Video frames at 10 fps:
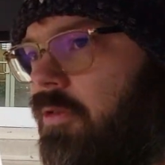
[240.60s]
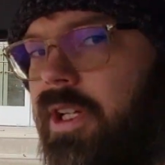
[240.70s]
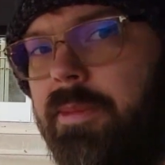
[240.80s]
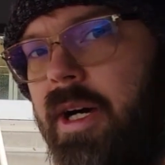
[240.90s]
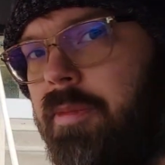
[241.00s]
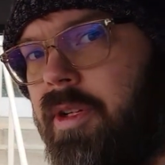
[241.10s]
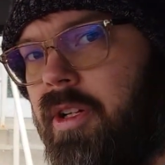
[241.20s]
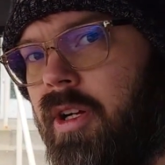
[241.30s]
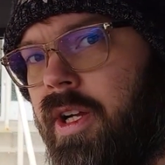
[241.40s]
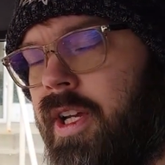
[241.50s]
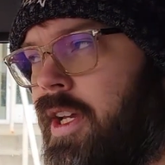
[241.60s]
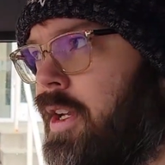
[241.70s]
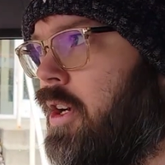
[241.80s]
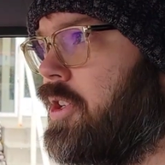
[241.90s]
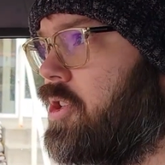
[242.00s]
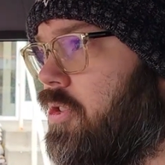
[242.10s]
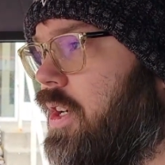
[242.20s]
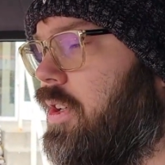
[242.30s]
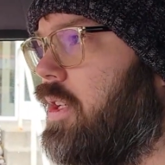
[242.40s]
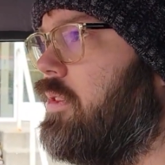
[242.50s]
are really popular in
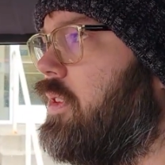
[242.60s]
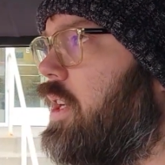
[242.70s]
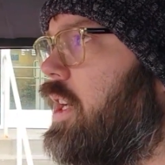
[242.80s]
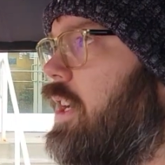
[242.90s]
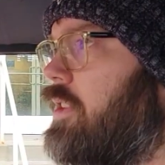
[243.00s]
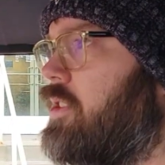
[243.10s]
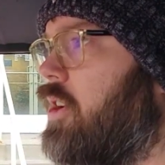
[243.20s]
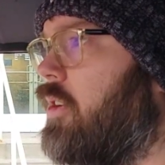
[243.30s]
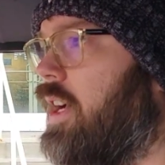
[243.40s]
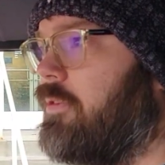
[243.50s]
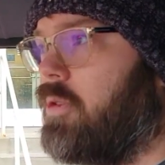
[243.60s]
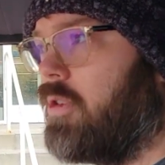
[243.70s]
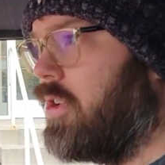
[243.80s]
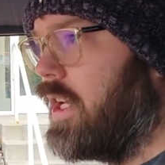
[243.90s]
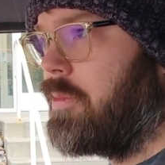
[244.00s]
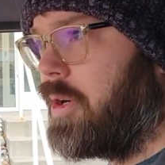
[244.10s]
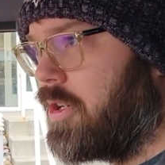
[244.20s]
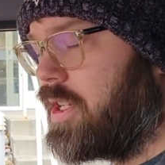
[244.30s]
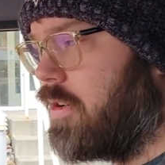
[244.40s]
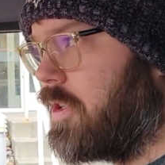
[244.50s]
Australia, so I have to order a lot of
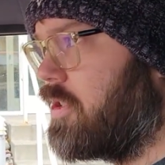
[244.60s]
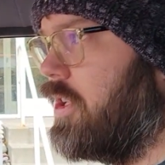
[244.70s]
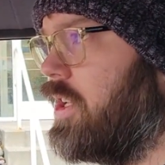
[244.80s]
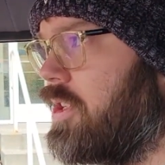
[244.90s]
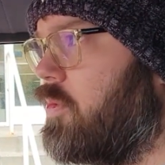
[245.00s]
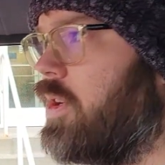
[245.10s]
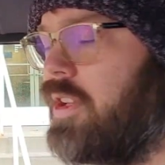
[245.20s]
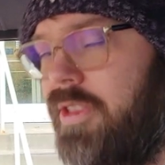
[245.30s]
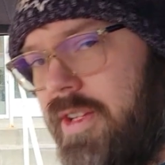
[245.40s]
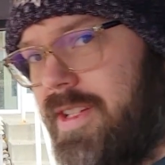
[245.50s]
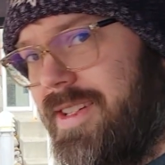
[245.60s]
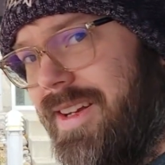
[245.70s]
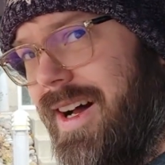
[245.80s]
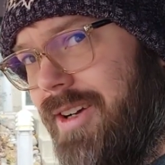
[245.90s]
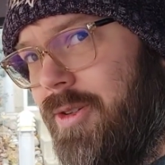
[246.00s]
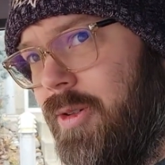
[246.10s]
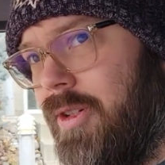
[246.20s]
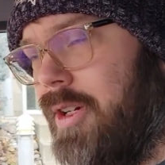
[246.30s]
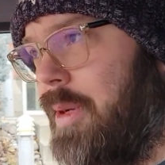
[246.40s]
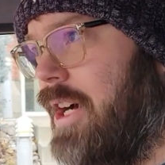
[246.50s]
parts out of Australia. That's one of the things that's not
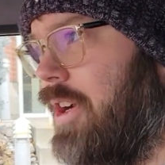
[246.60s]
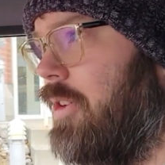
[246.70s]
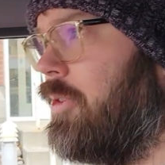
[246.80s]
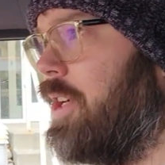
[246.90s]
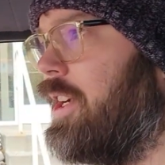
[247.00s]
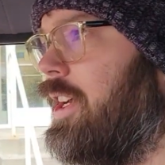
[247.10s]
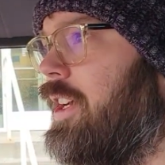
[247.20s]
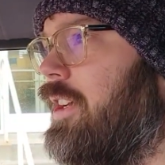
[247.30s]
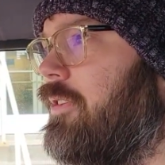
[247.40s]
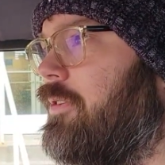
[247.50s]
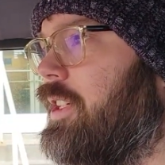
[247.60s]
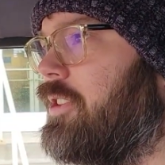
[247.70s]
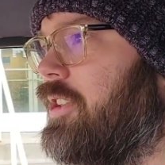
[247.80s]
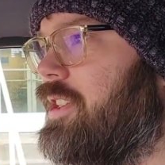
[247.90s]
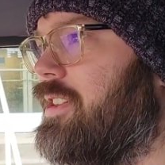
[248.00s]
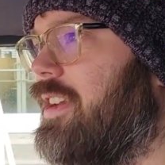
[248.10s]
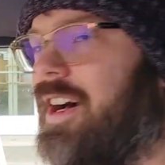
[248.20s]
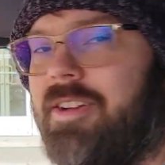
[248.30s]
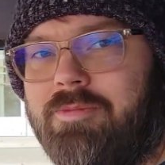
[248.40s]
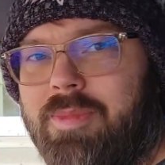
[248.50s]
cool about owning a vehicle that's
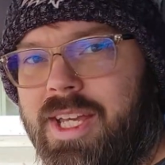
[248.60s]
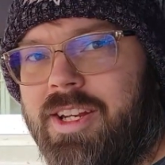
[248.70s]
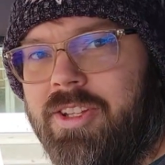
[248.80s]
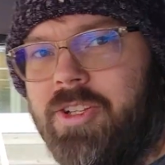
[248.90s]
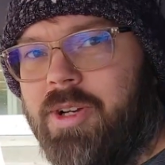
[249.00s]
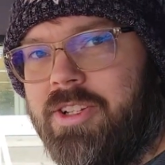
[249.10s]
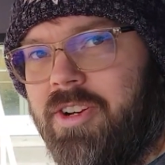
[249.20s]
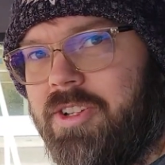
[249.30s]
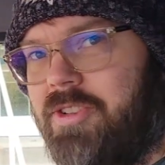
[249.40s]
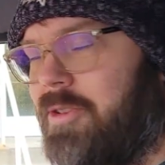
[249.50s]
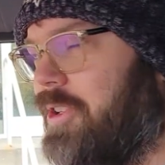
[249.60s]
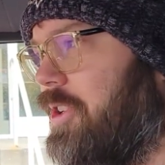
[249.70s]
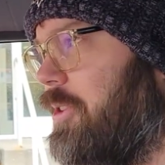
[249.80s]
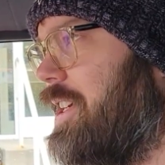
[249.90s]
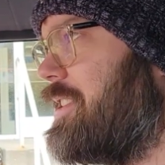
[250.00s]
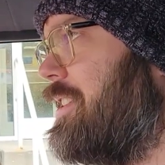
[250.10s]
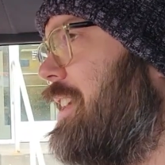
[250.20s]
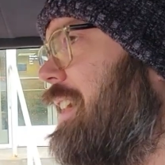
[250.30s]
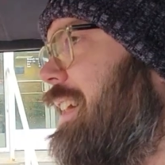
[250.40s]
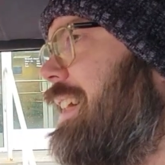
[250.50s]
not made in the US or not sold in the US,
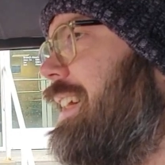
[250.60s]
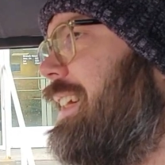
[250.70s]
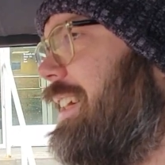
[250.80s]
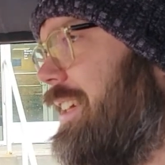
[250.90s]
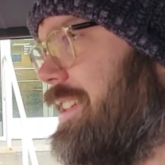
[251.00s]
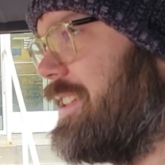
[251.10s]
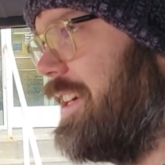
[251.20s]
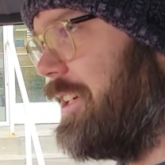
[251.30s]
is